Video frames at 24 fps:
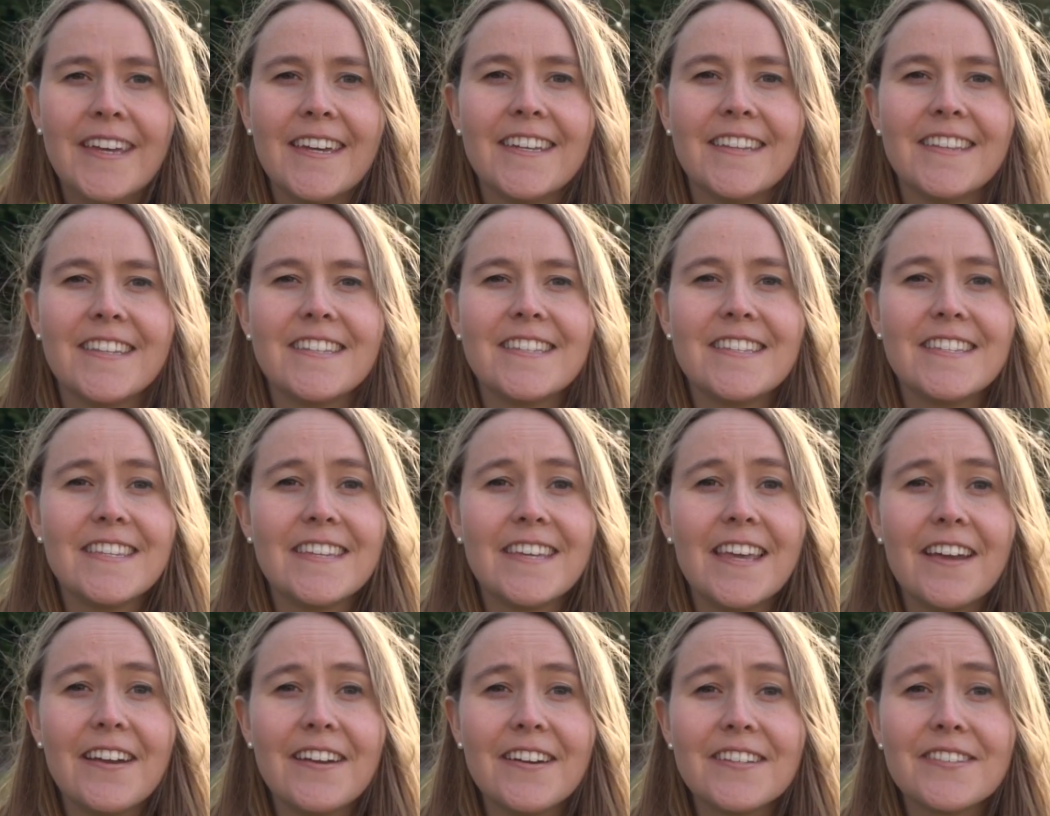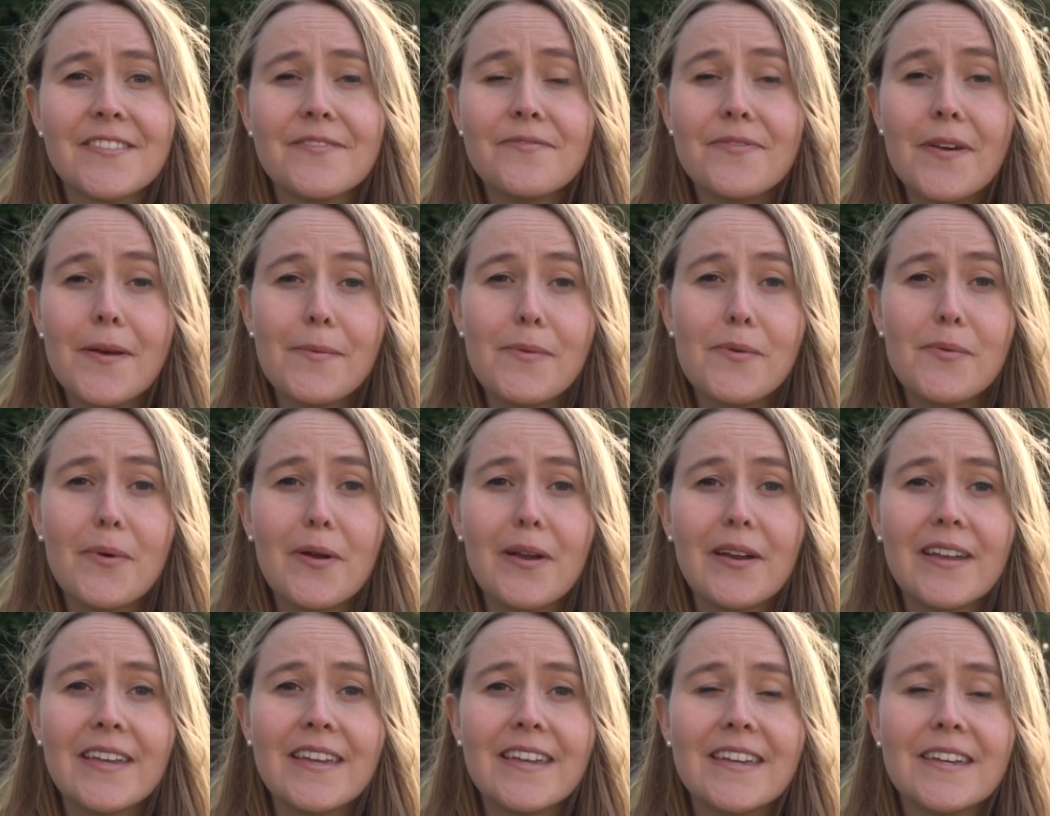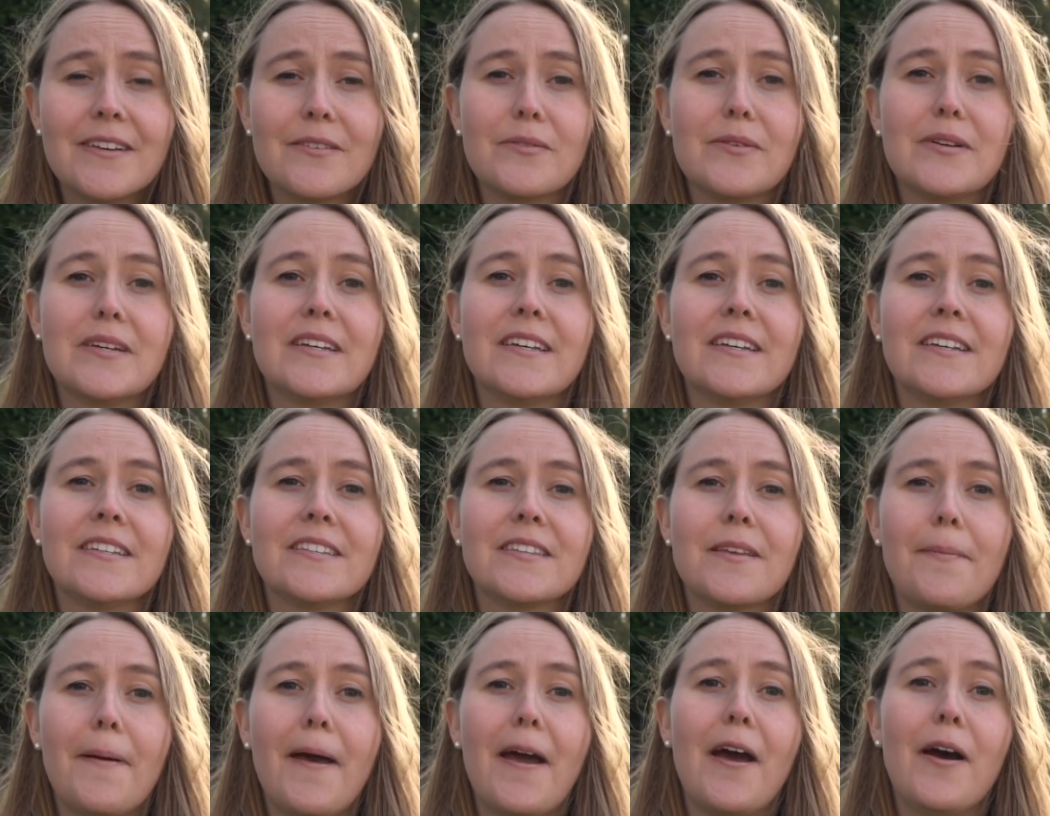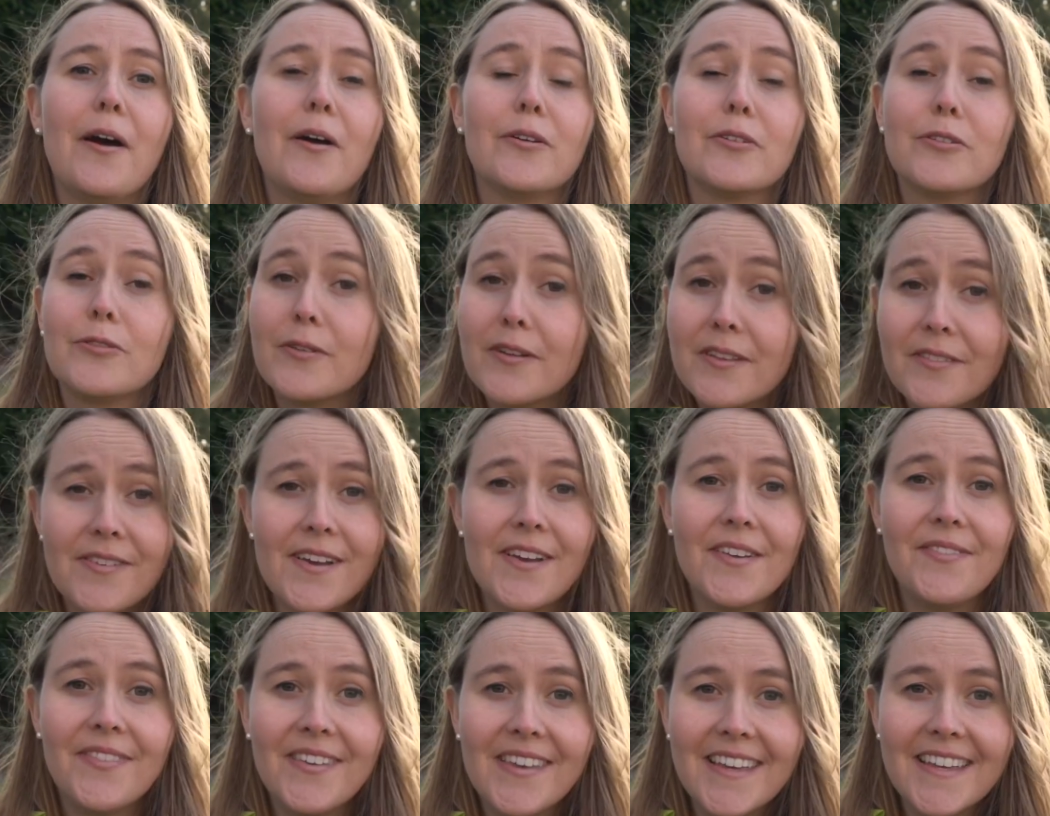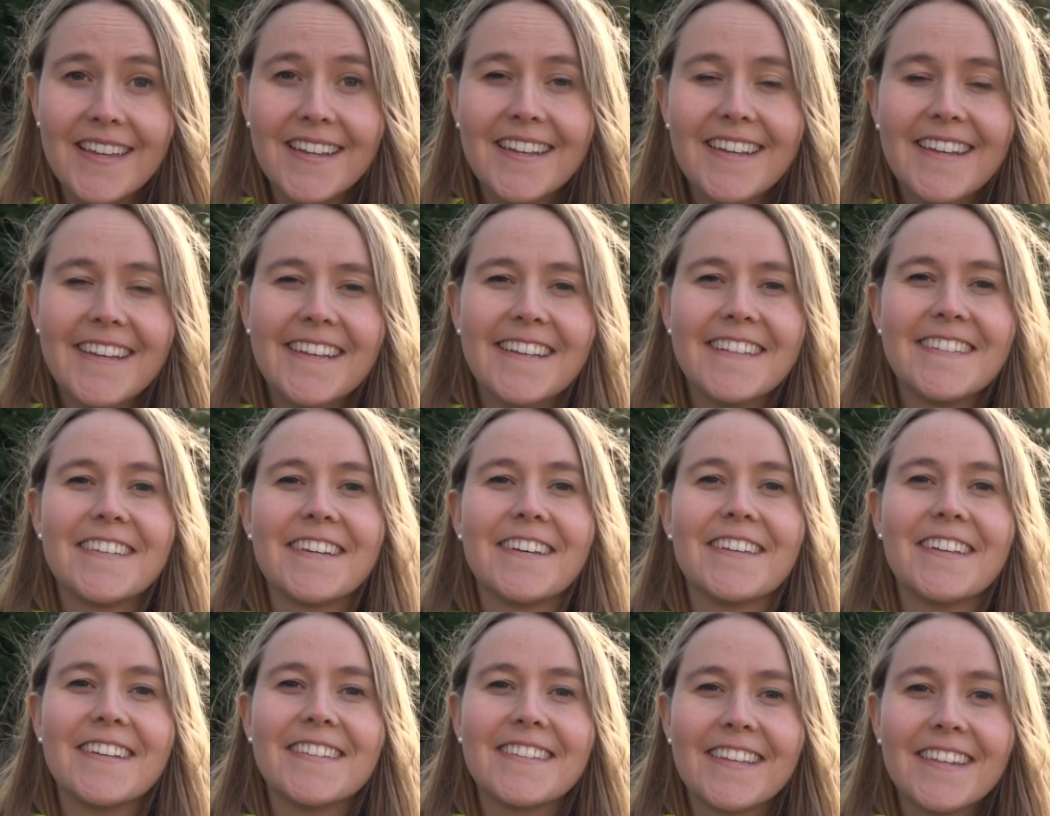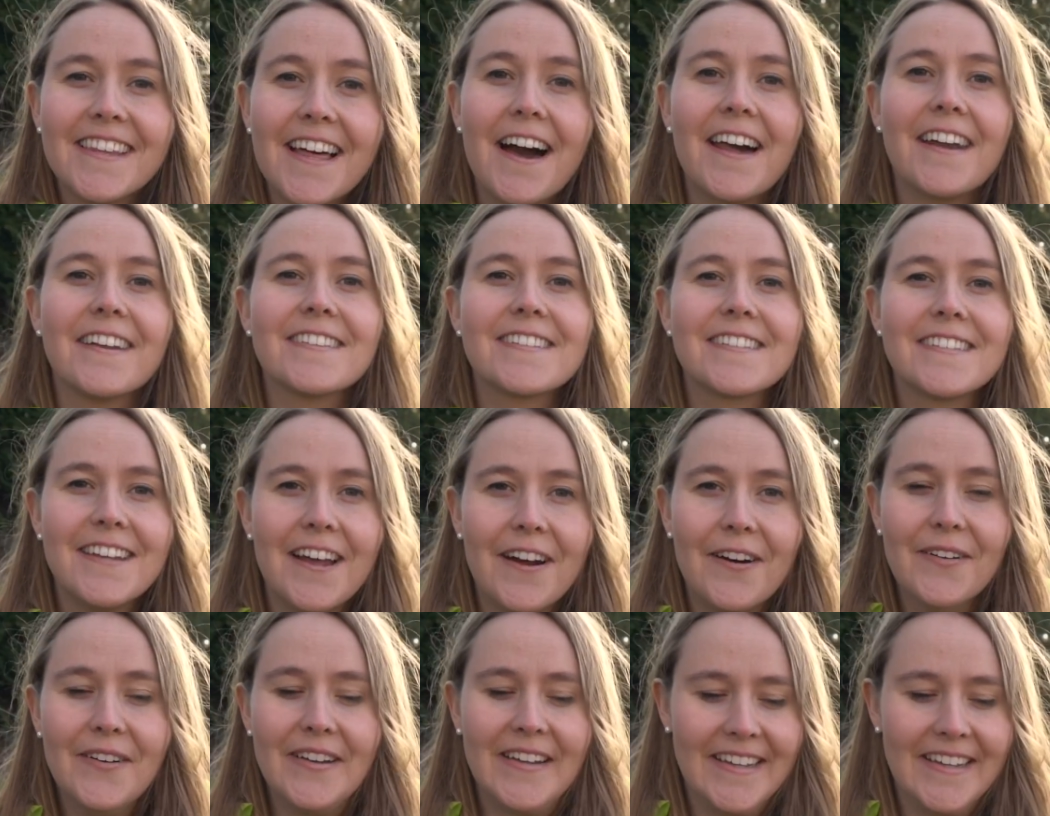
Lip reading: In the Sierras in February, it was about 25 feet, so it's a lot of snow.